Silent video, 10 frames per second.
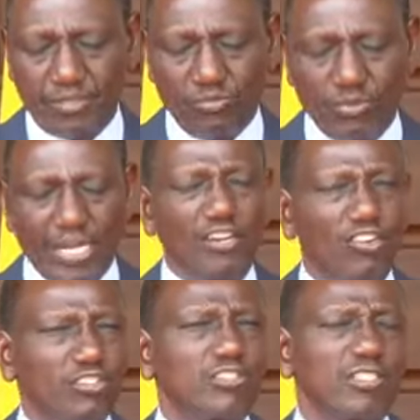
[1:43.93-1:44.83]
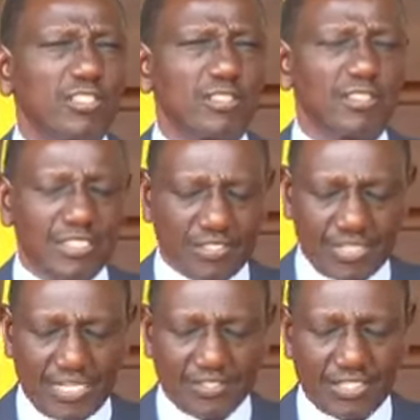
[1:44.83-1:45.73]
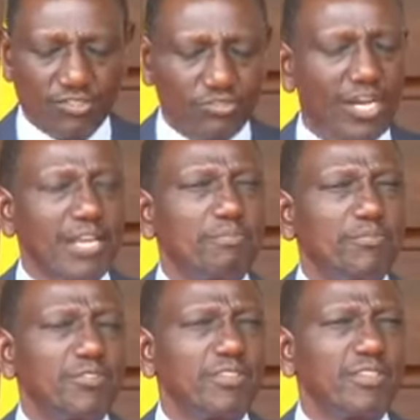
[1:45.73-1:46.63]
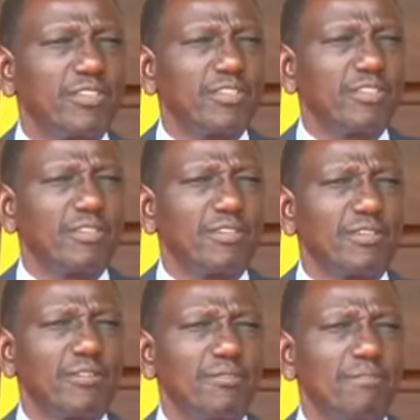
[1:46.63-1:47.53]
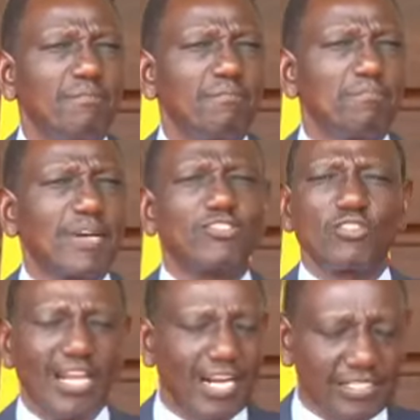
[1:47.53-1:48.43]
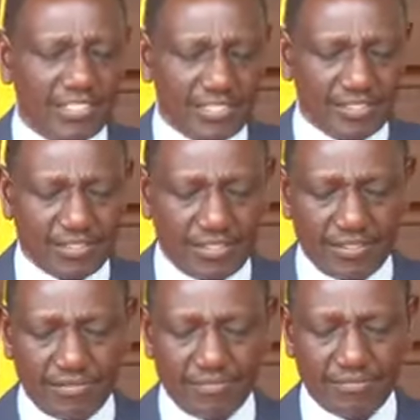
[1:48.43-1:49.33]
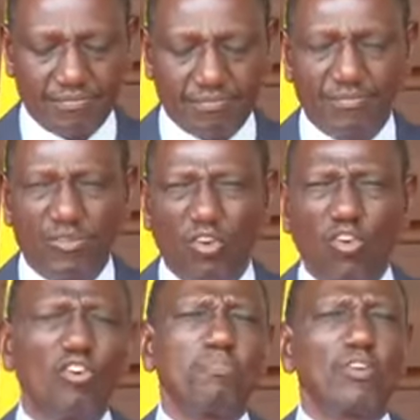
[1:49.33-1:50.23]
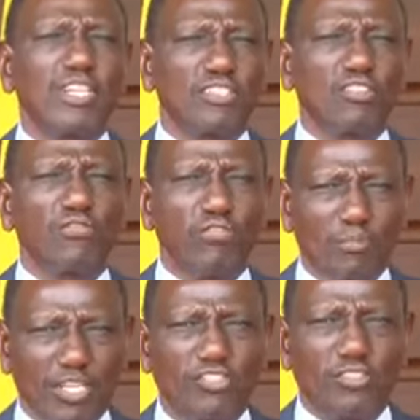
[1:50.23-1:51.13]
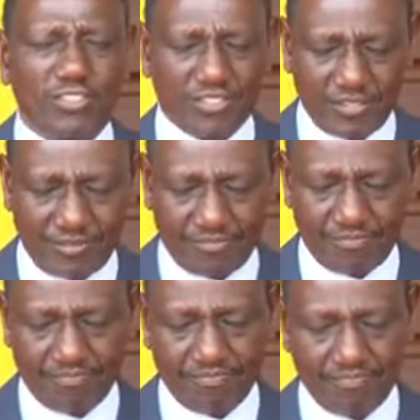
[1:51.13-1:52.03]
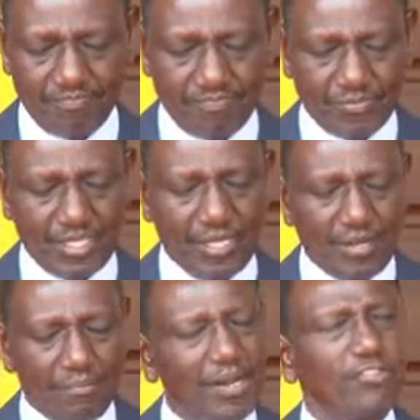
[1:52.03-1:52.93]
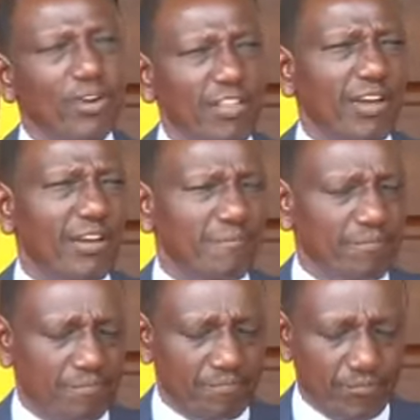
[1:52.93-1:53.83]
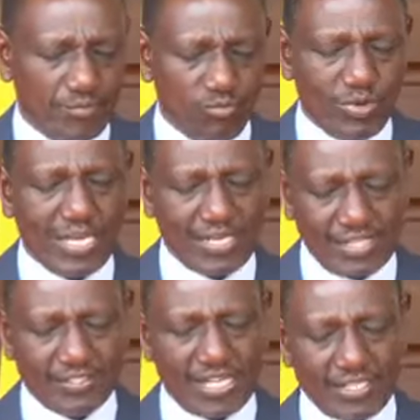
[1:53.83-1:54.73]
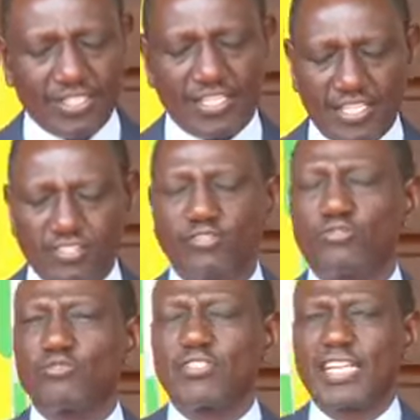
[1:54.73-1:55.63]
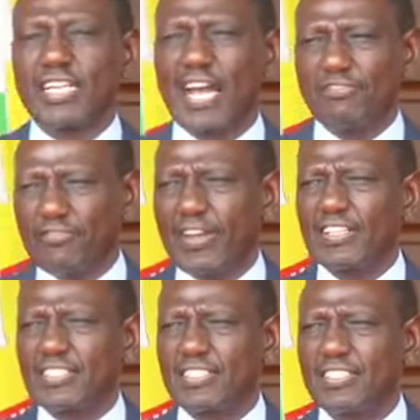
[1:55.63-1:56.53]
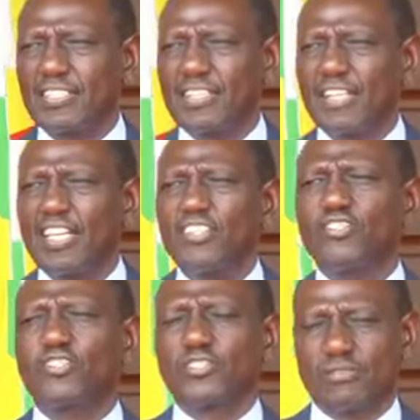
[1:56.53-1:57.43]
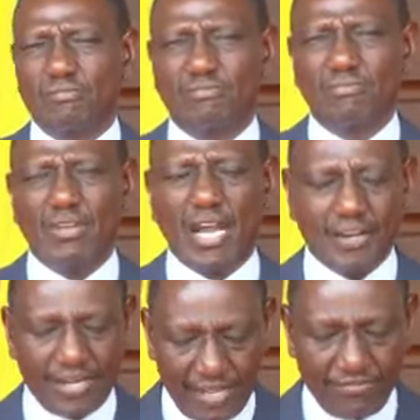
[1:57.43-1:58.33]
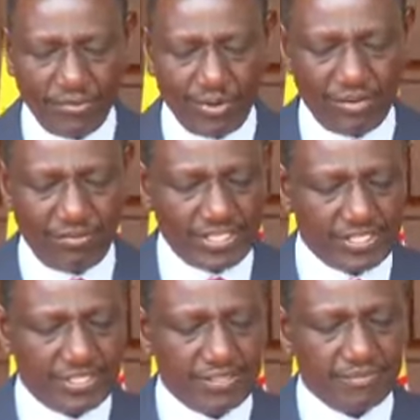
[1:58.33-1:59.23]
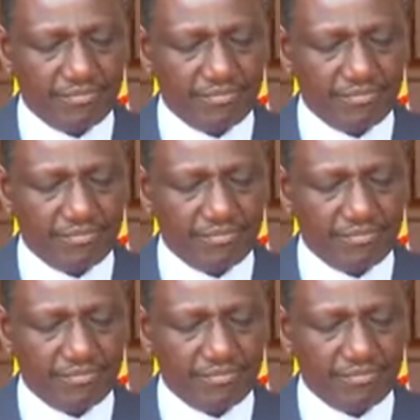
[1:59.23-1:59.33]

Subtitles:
We are not discussing tribes, personalities, or political formations, but rather, we are discussing issues that affect each and every one of us.